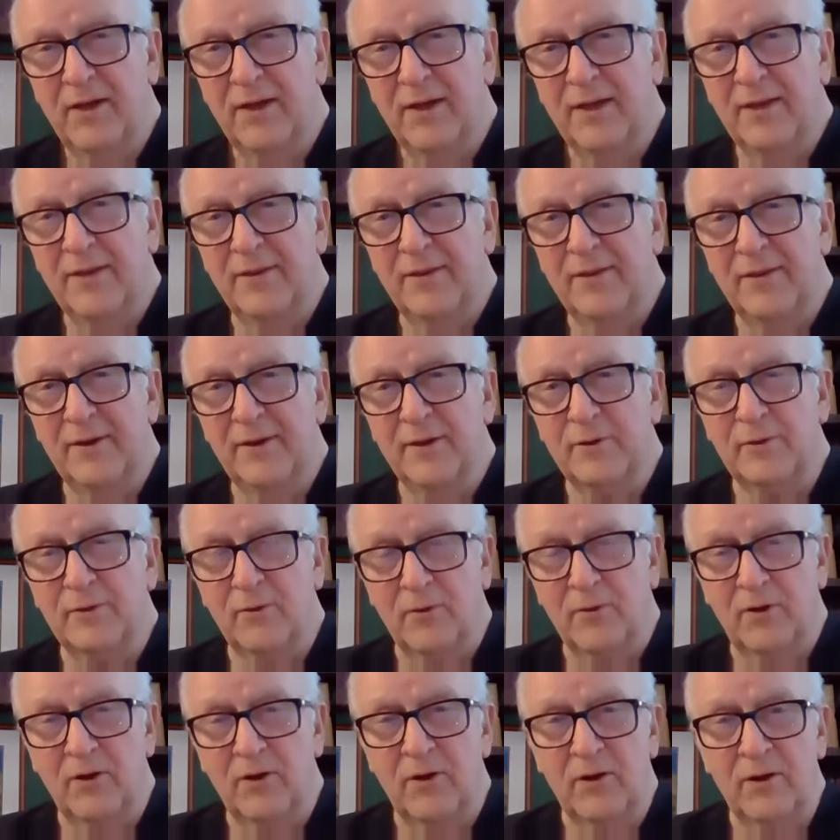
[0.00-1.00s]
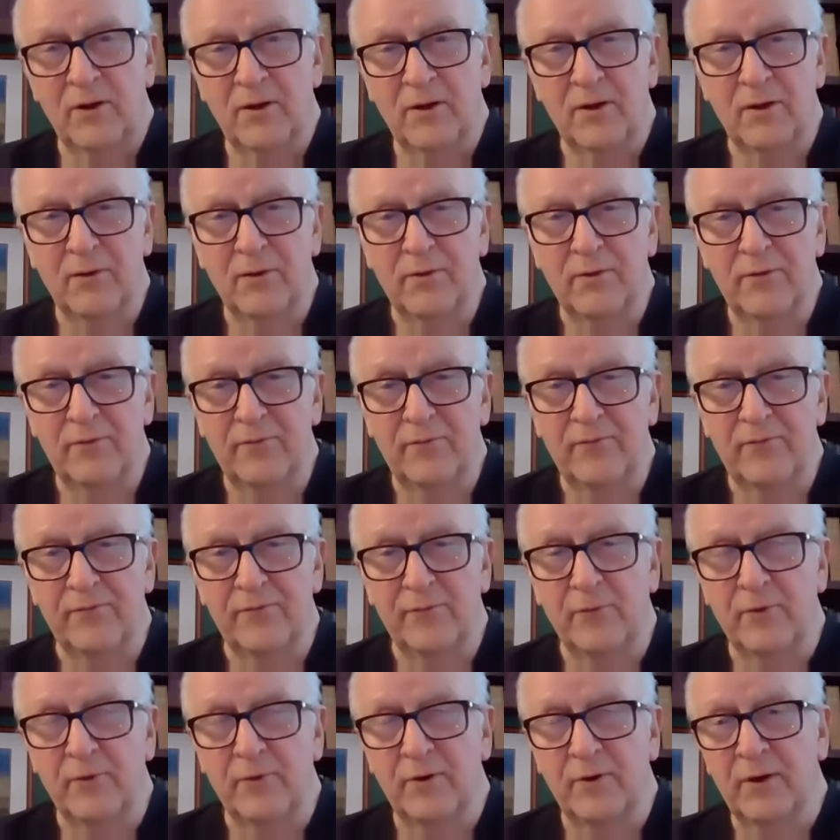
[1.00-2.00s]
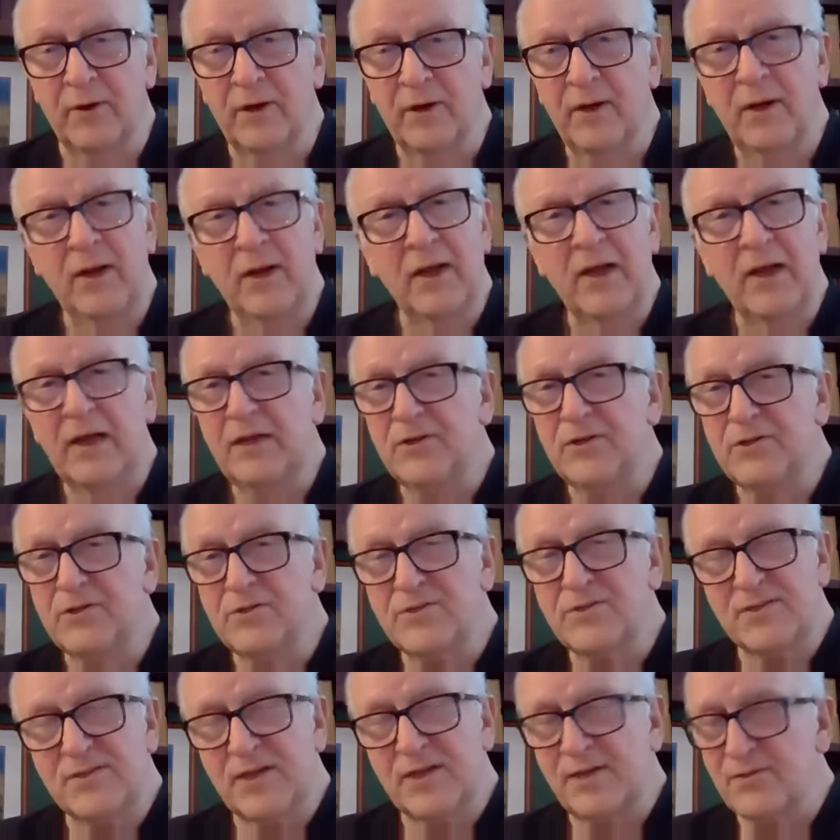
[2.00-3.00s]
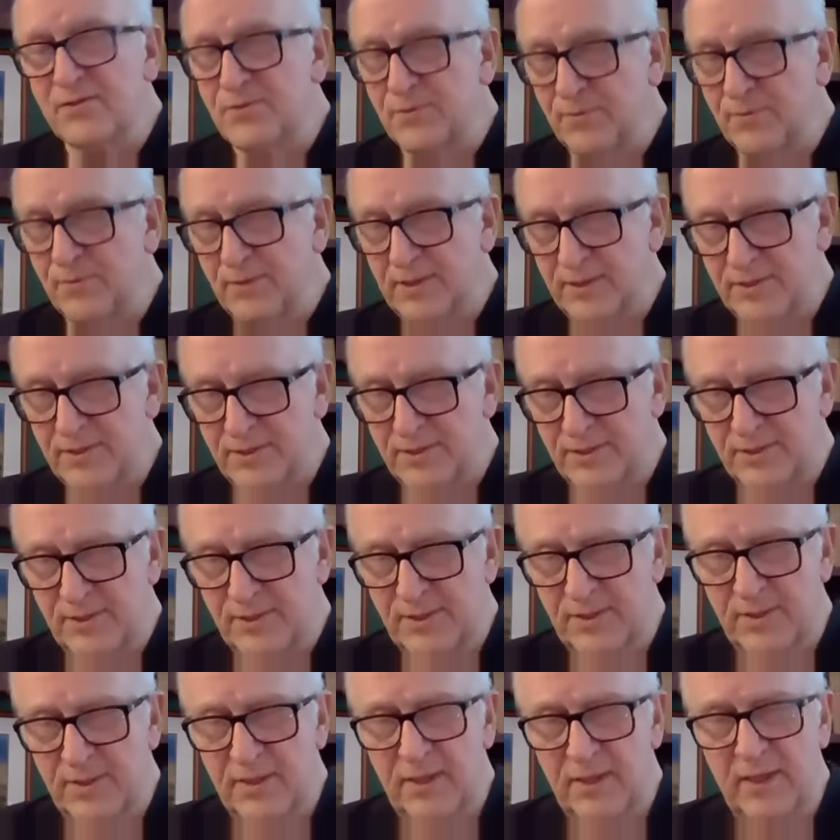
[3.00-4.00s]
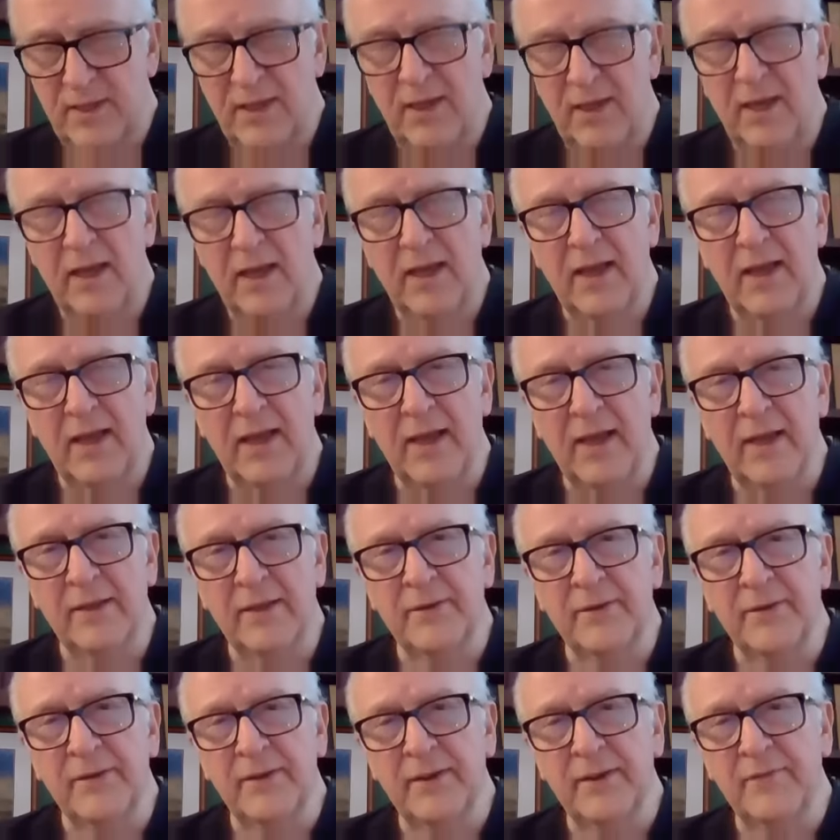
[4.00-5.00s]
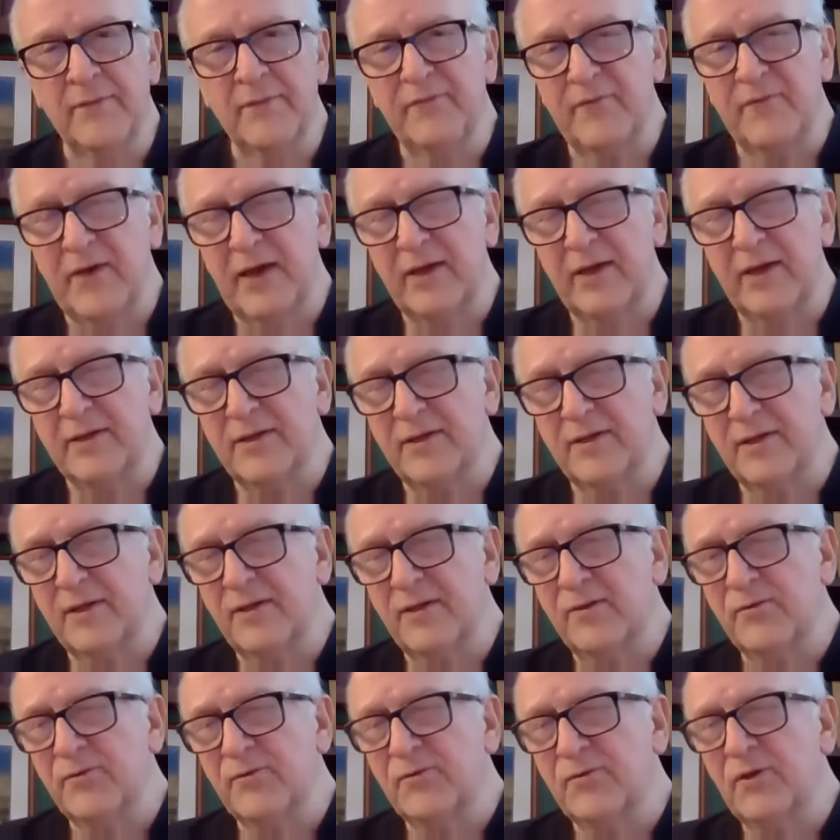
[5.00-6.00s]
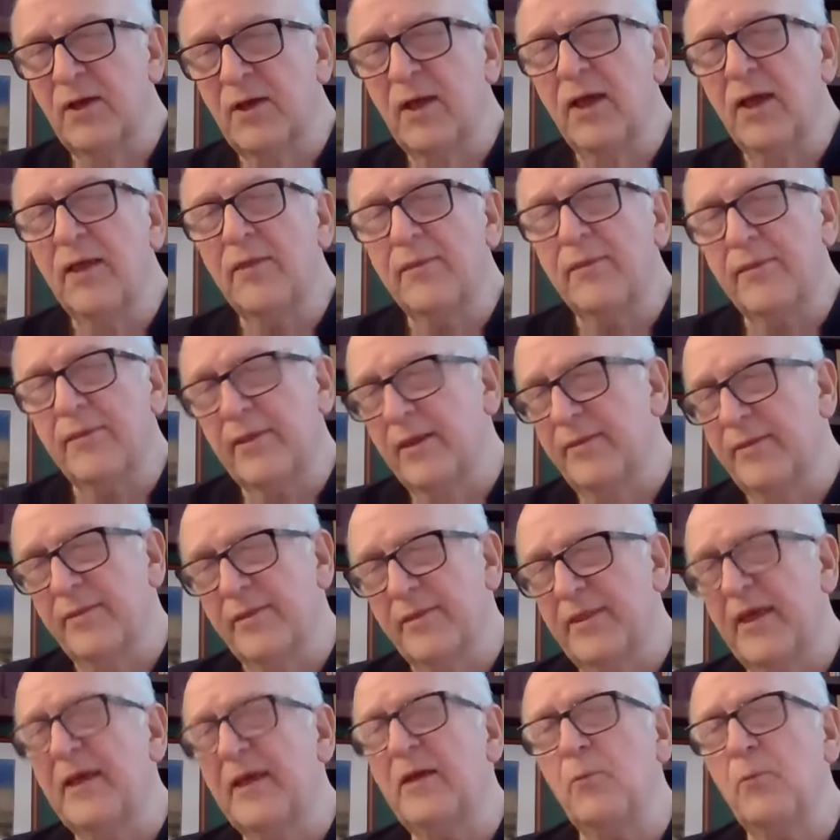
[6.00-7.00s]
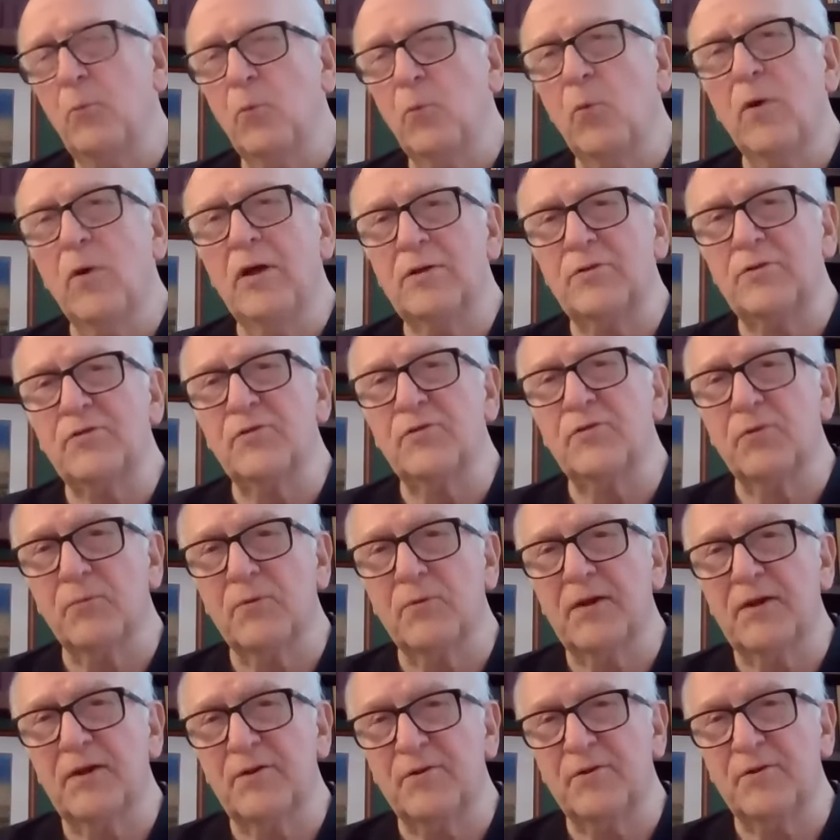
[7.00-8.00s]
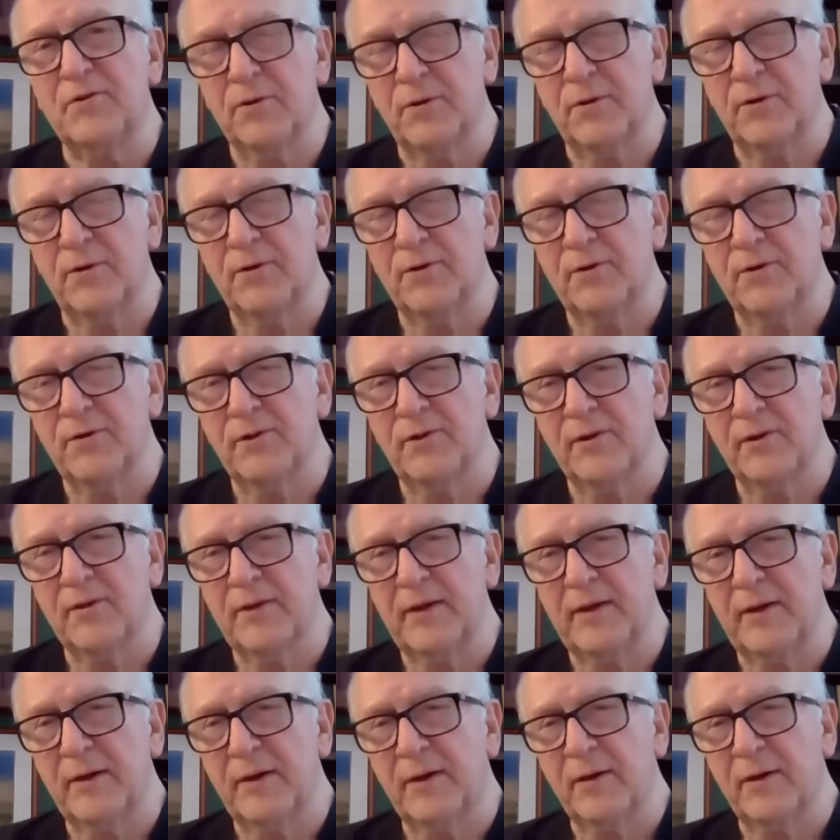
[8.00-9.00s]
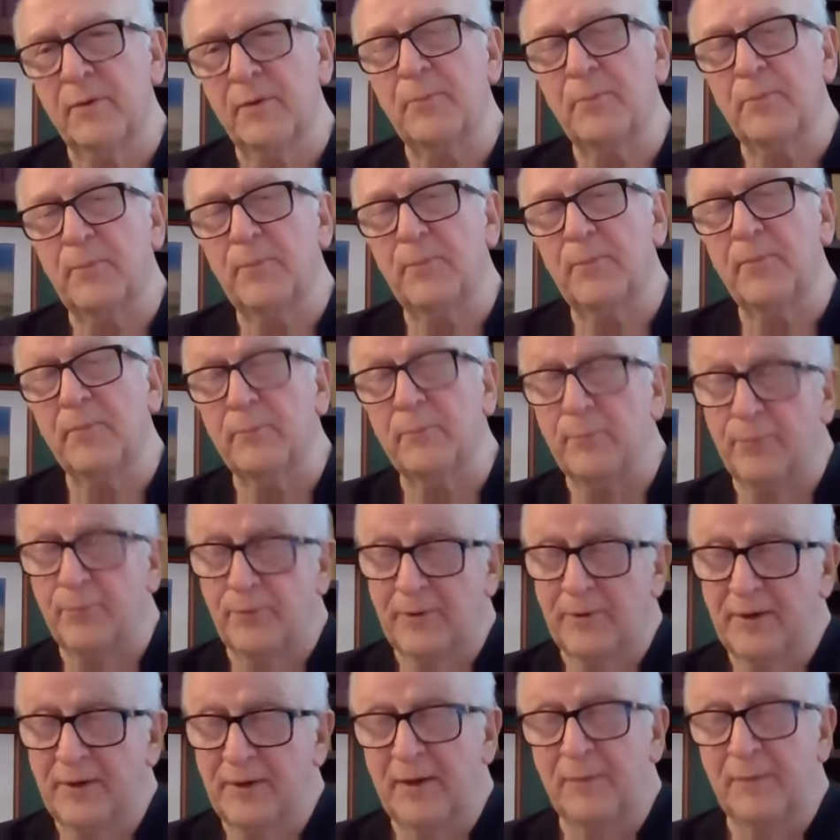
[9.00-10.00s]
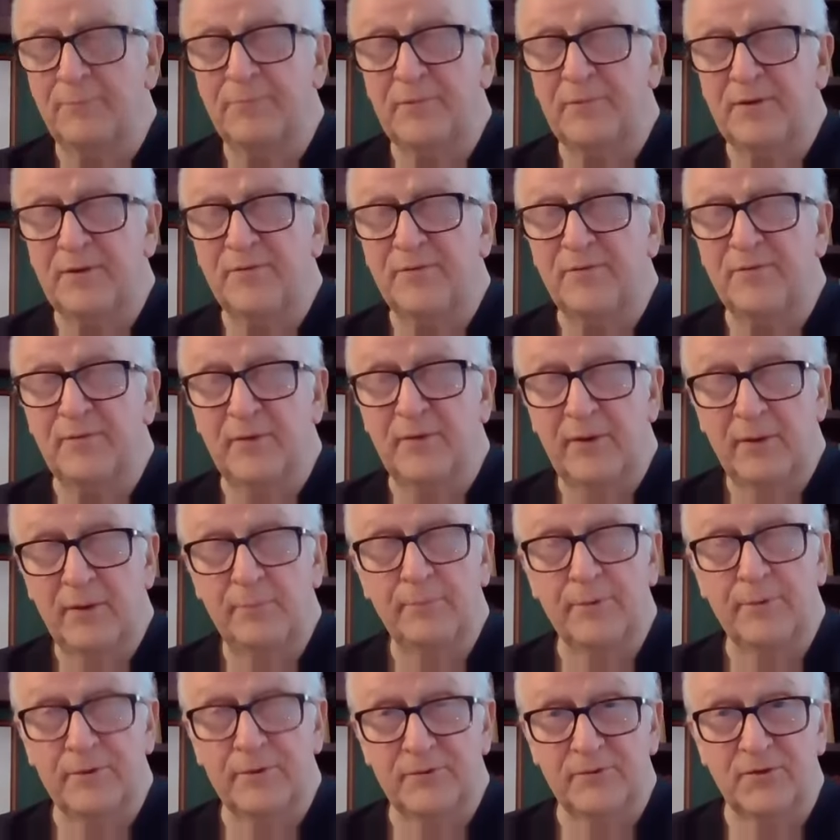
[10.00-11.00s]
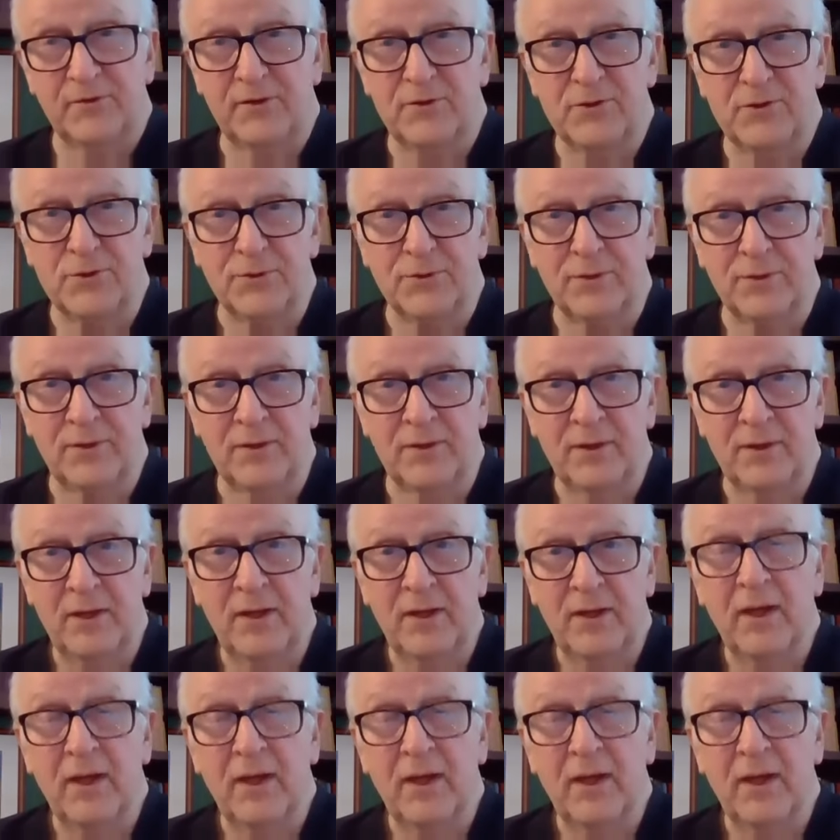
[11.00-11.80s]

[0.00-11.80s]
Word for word: in their craw for centuries. And the fact is that they want to return to their preemptive position